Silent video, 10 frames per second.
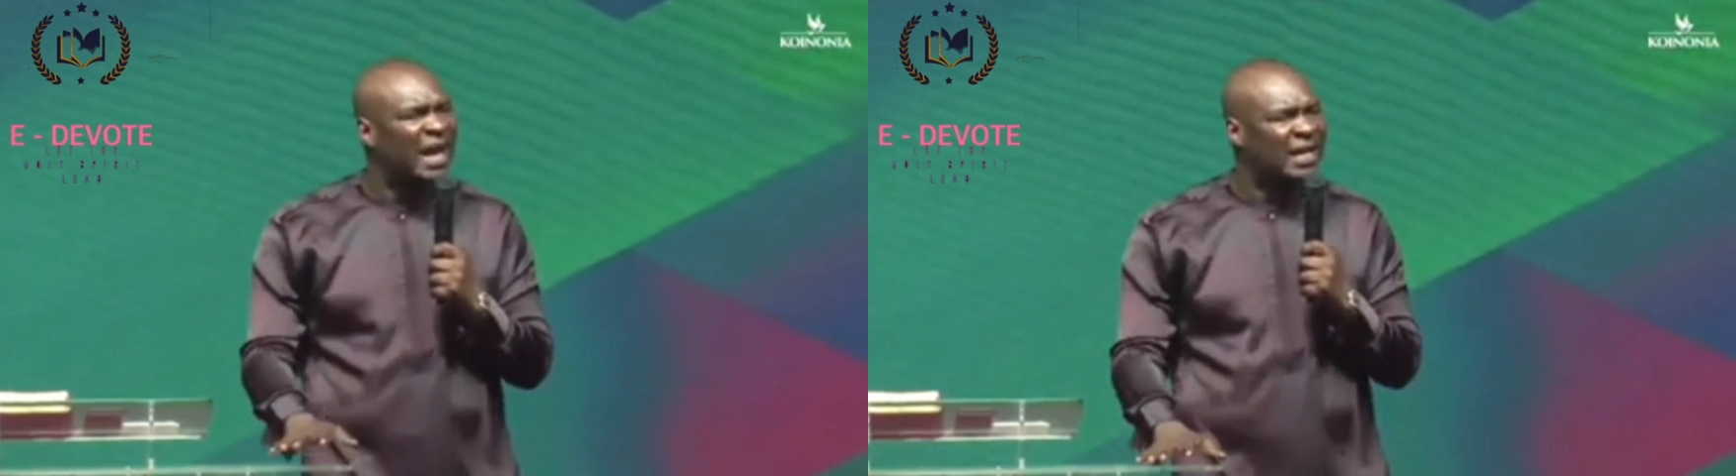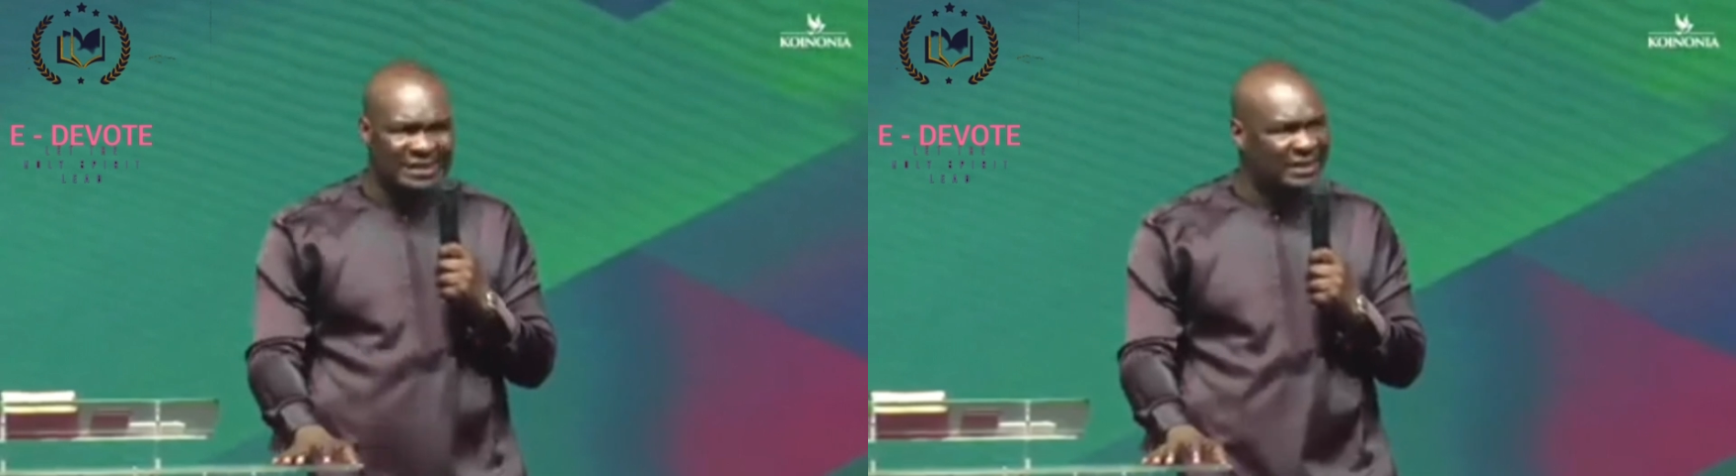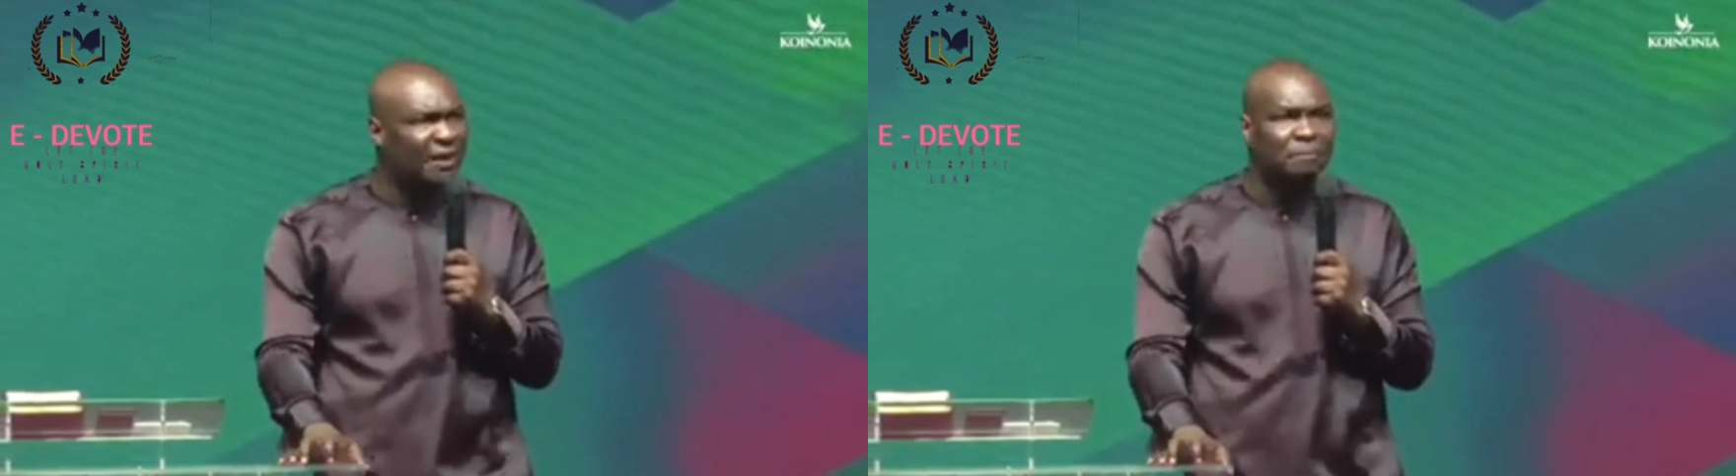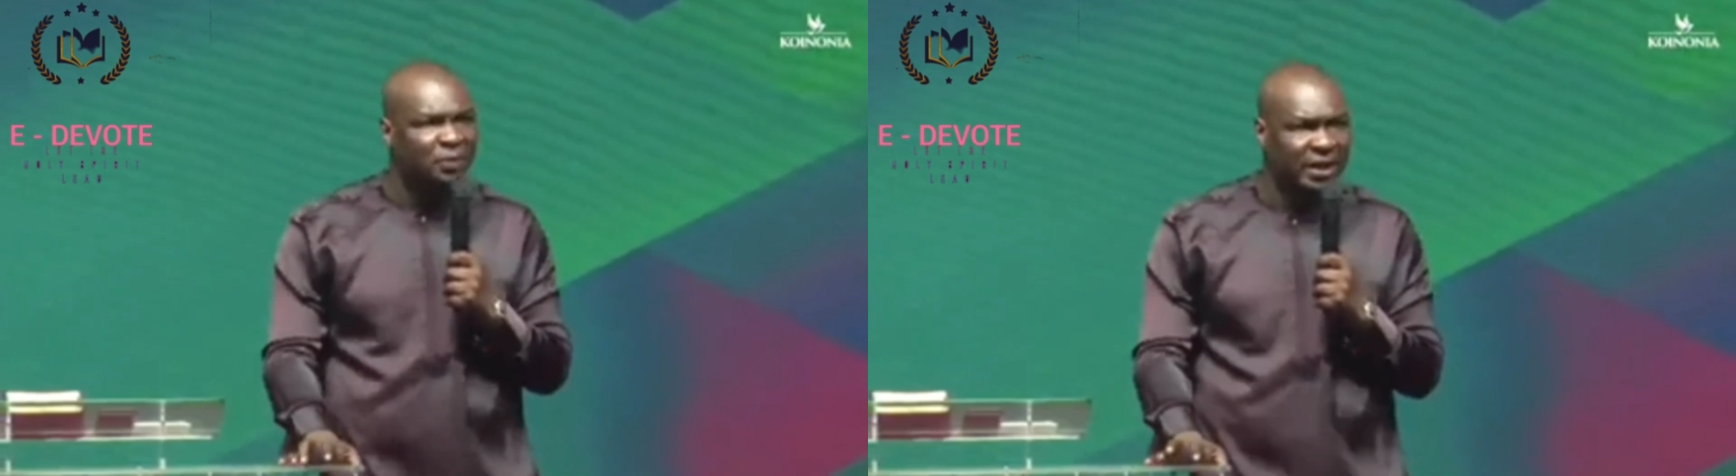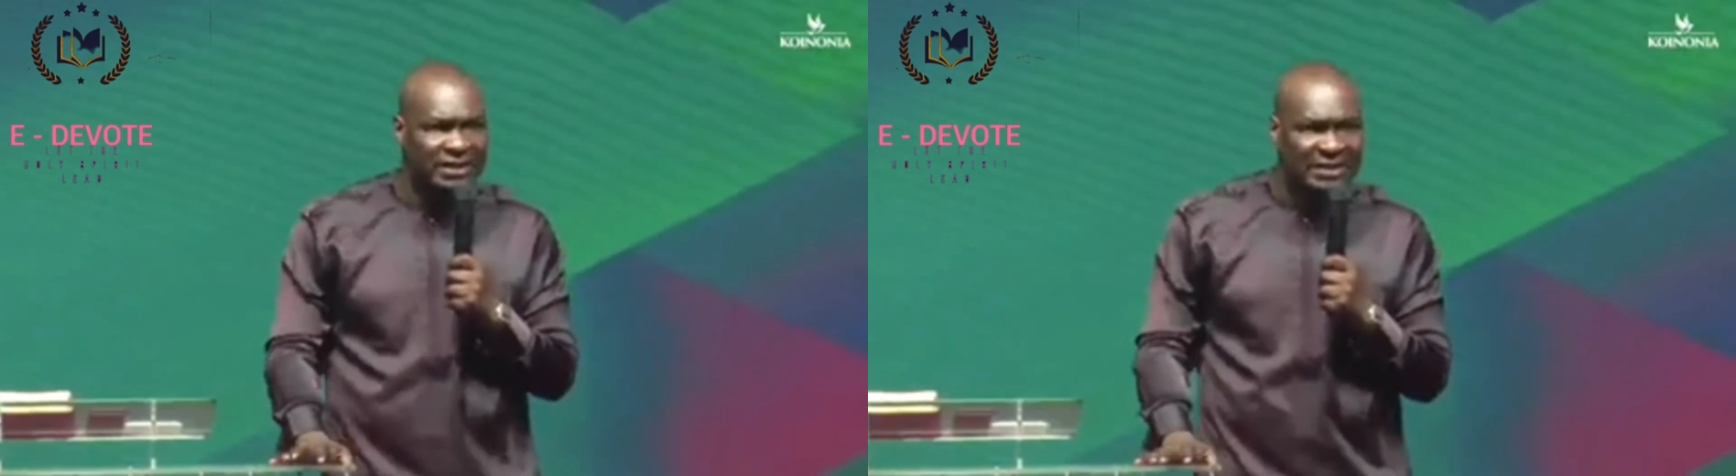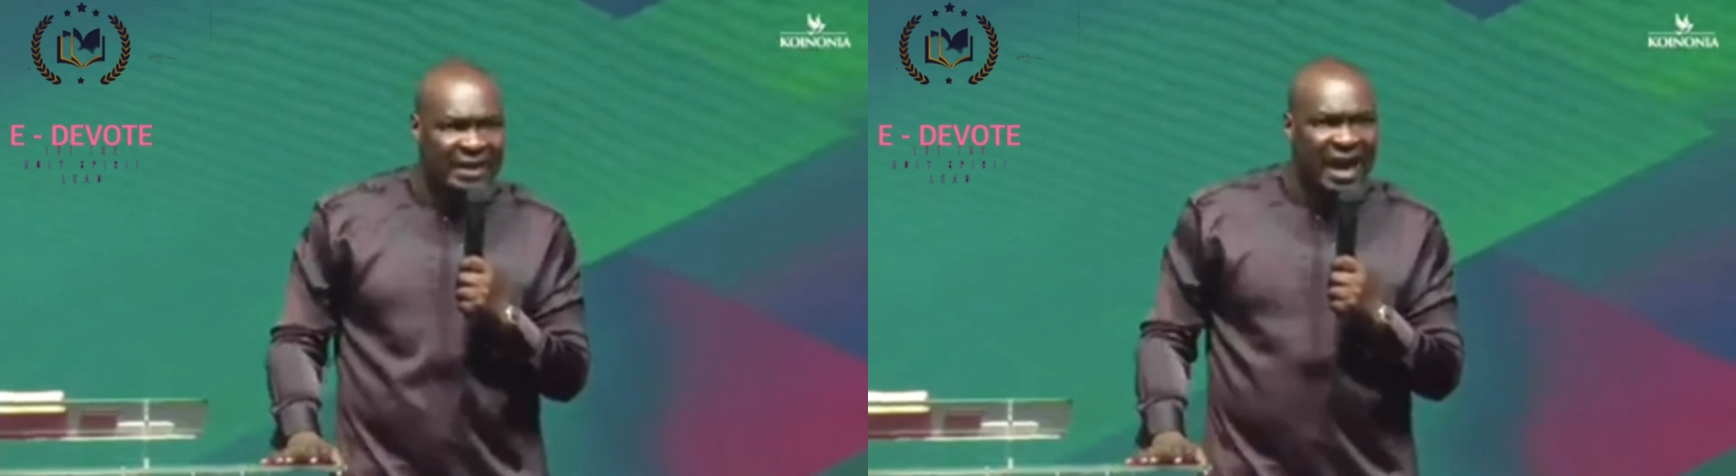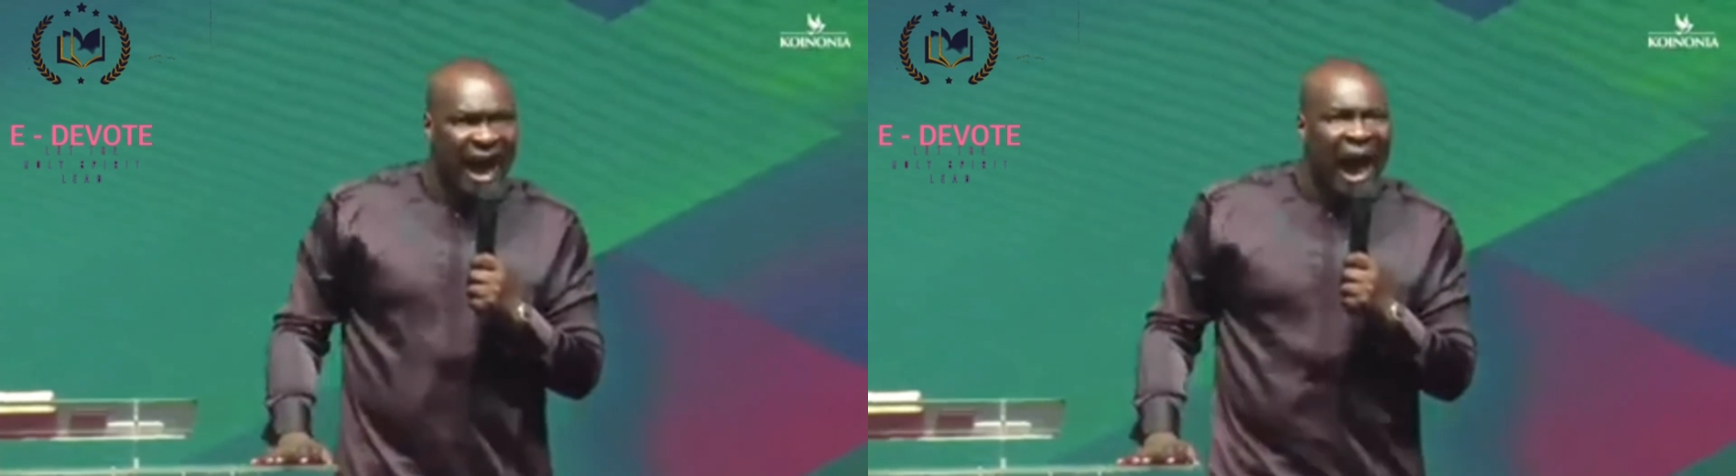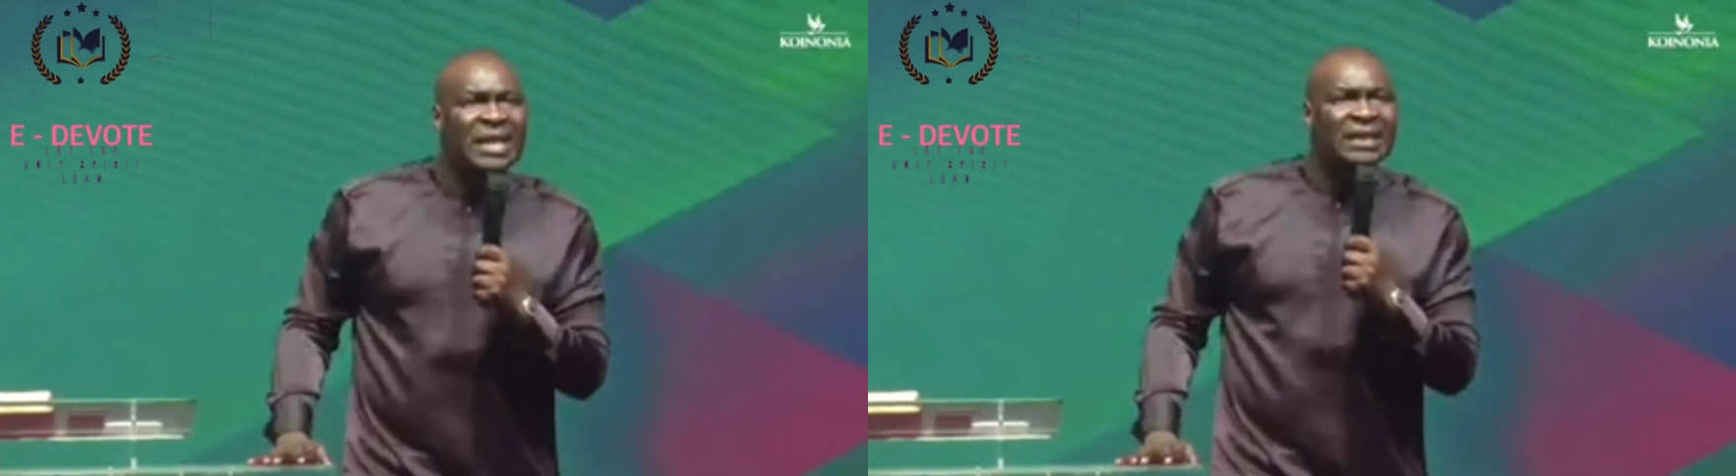and sing praises
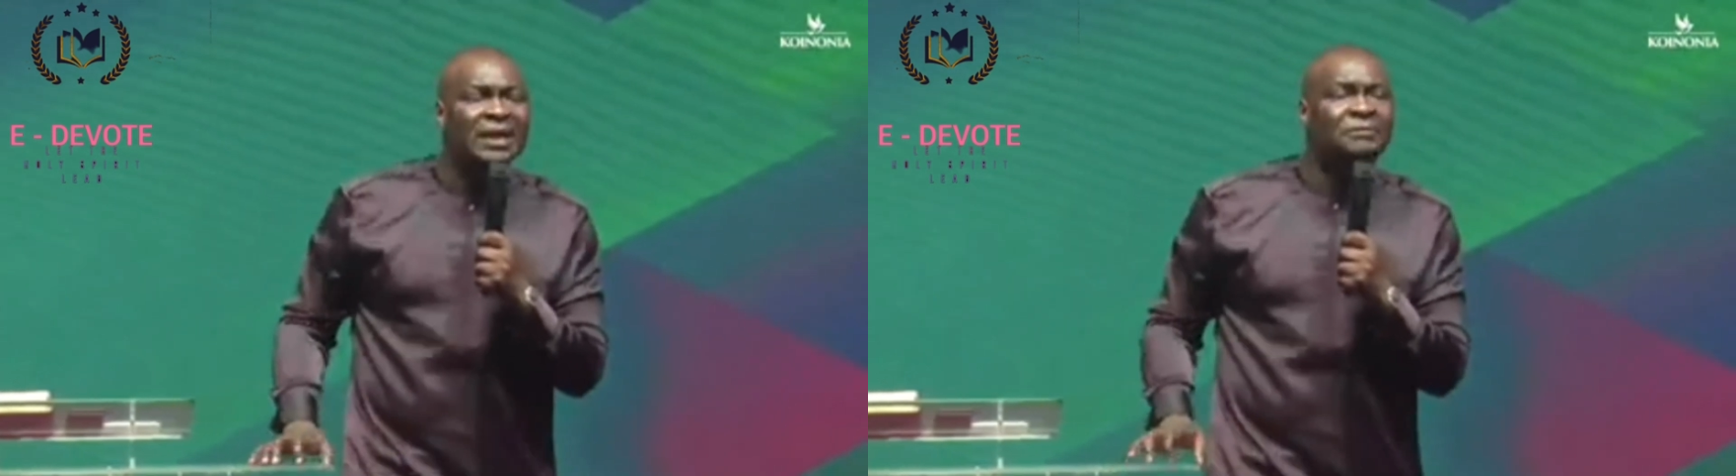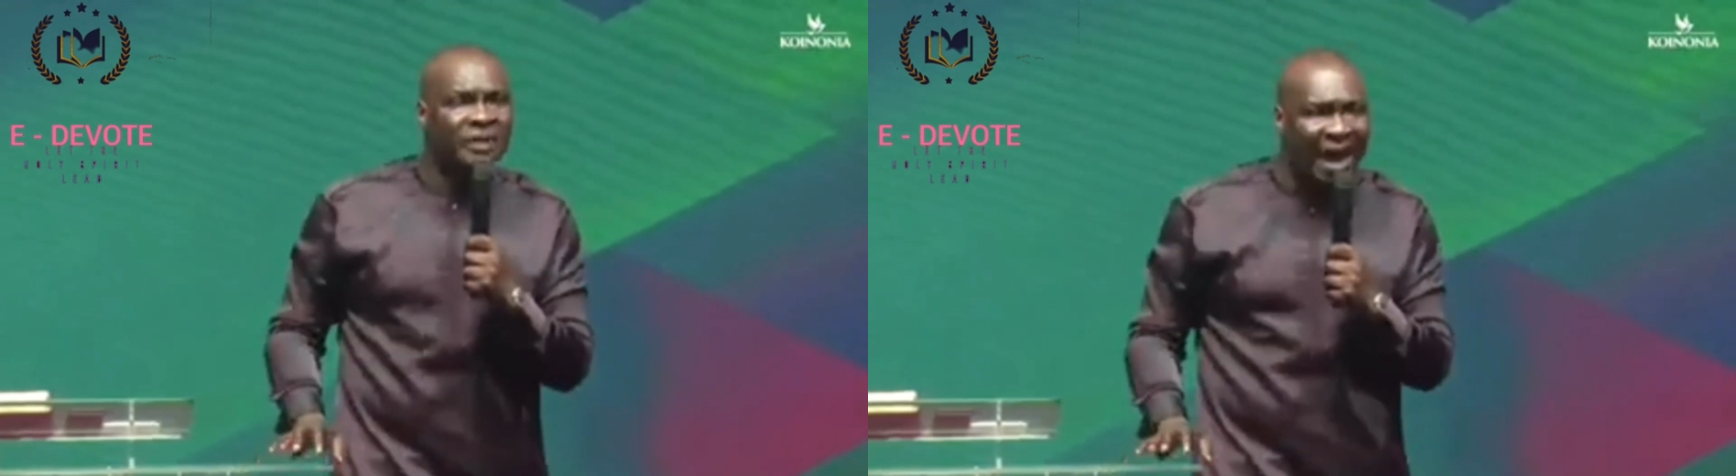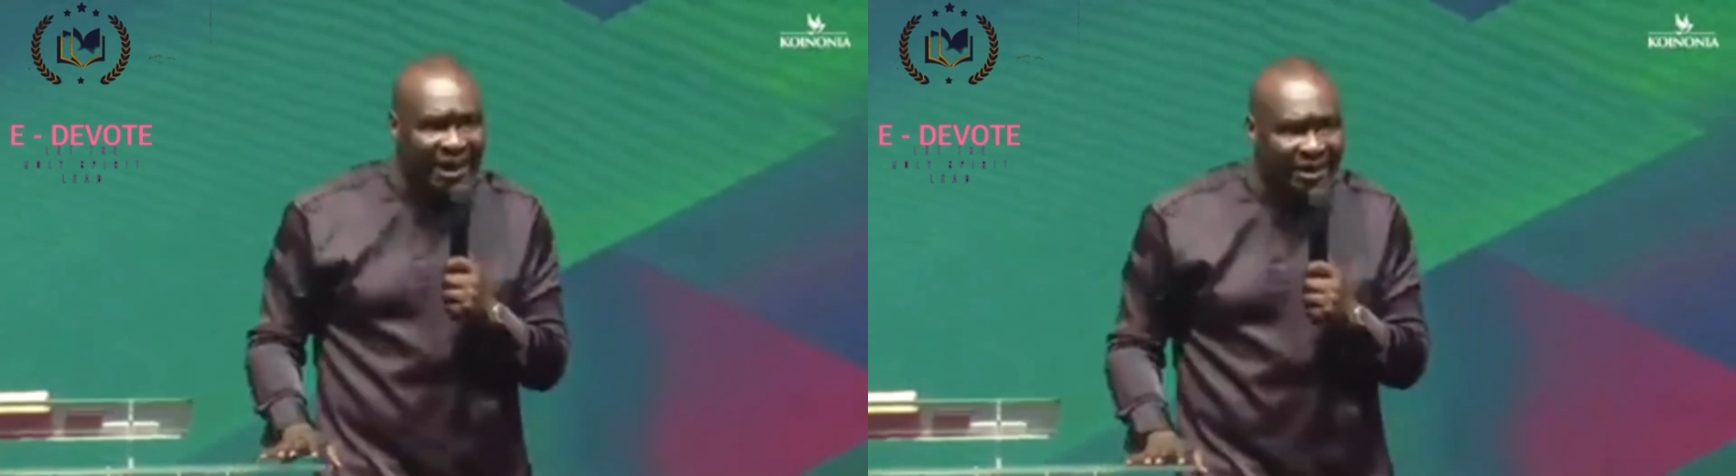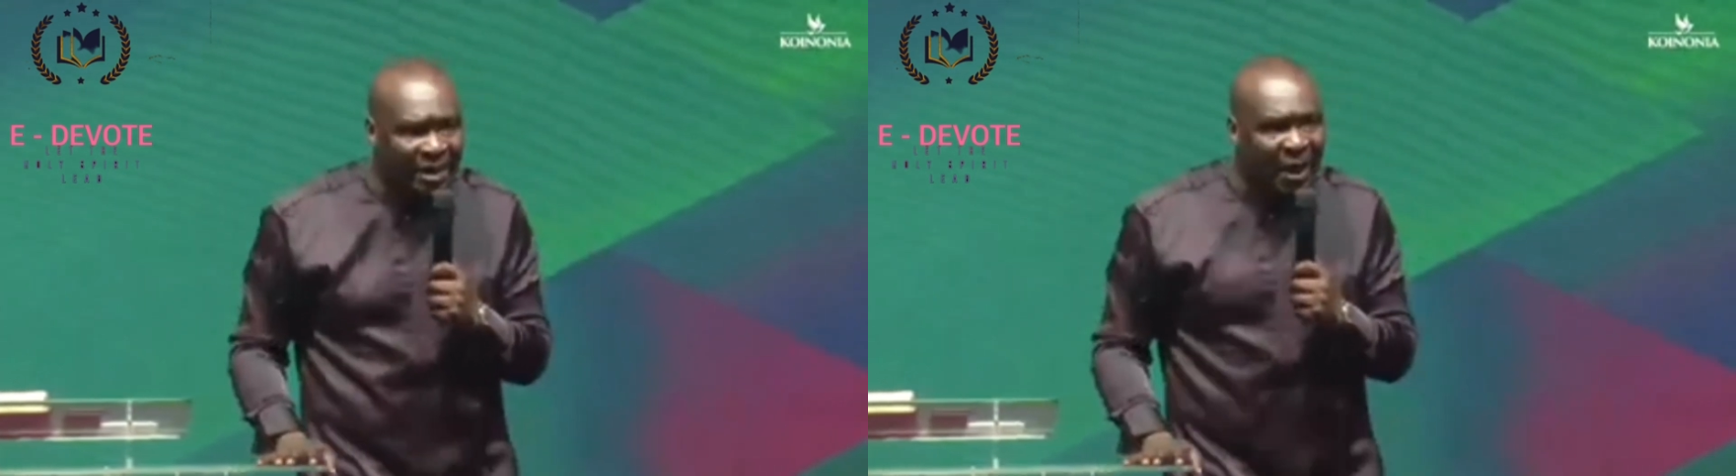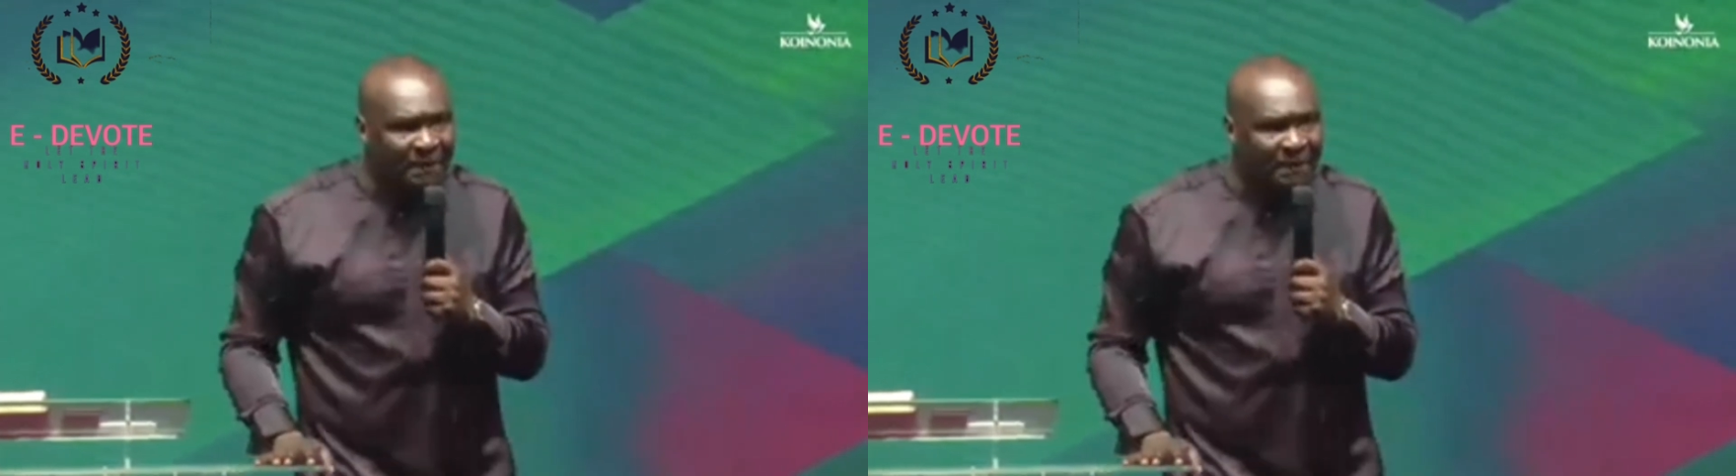and give thanks,